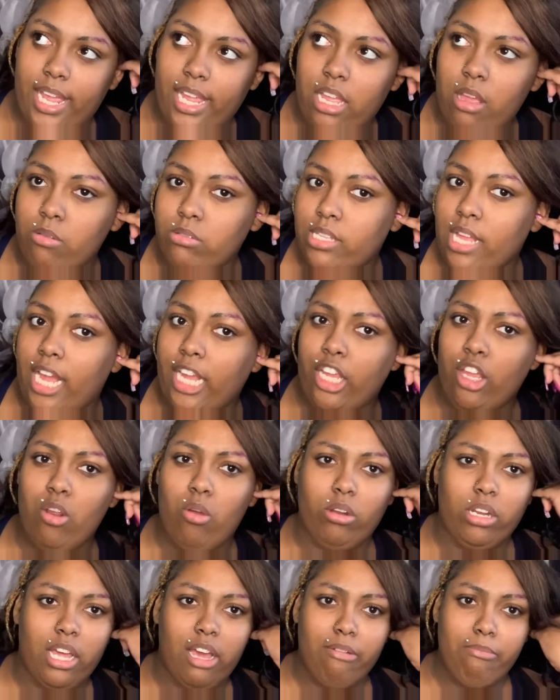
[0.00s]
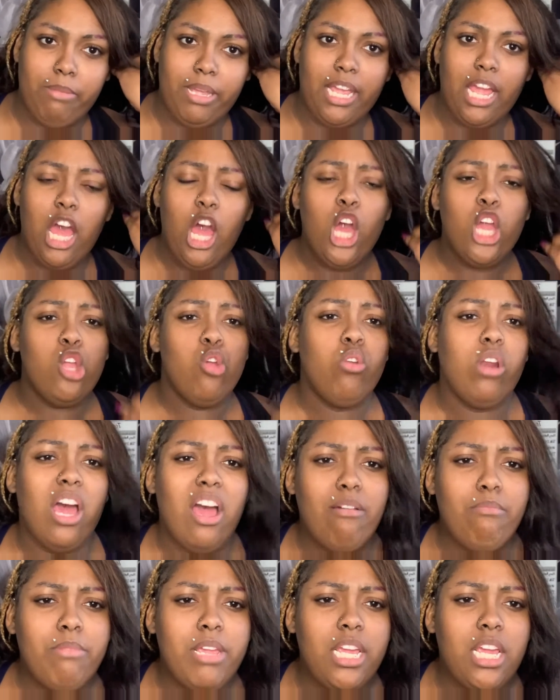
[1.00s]
He was like, you don't love me. You
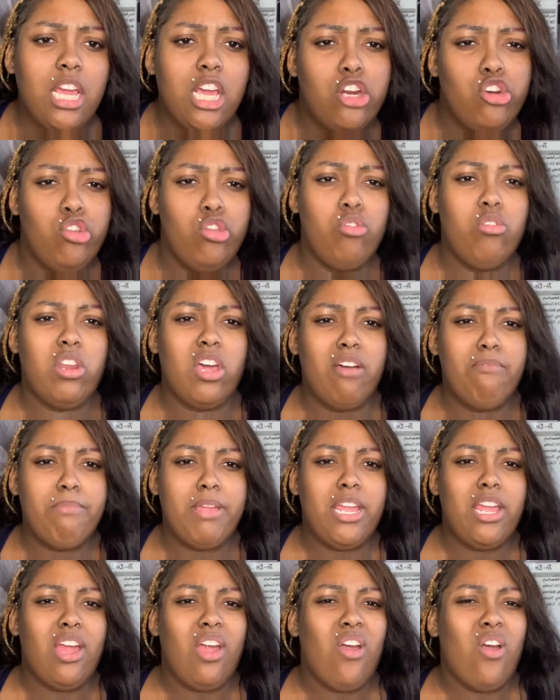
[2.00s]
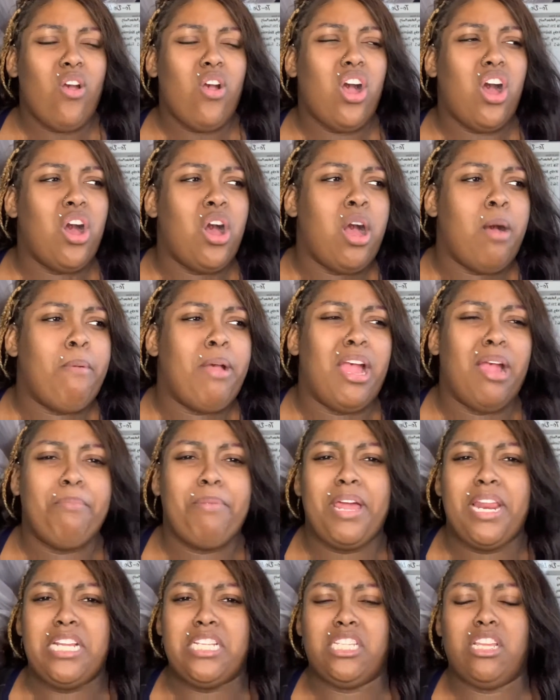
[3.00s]
love me. Do you love me?
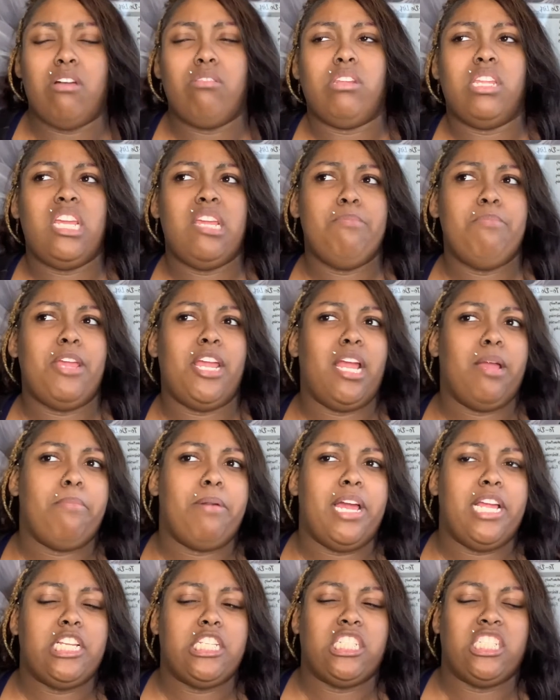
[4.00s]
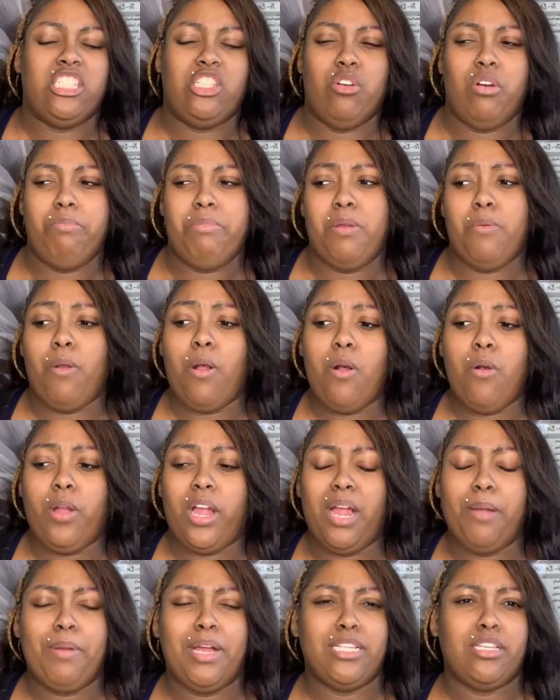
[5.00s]
Everybody just gonna leave me. Everybody just doing me wrong.
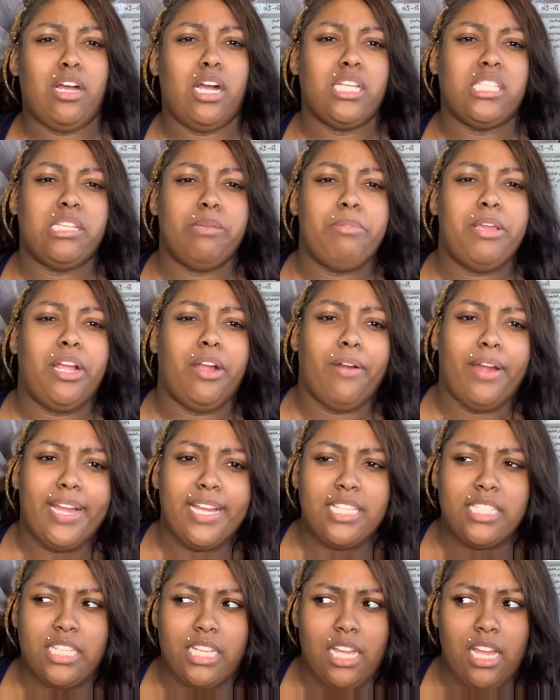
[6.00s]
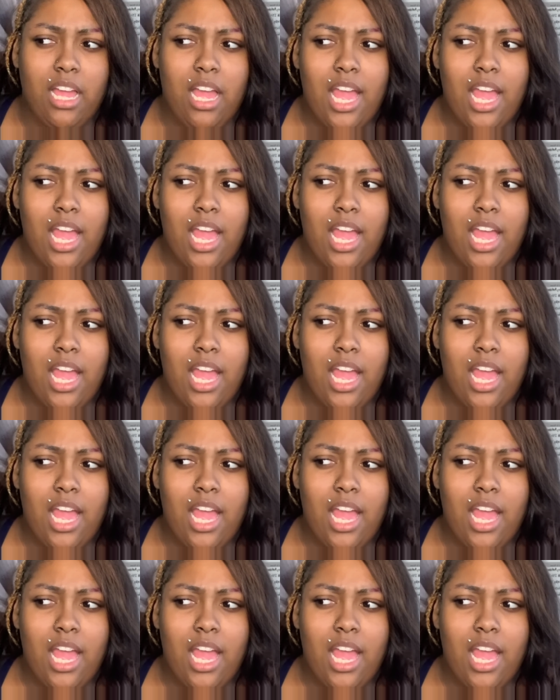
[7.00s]
Everybody talking to me crazy.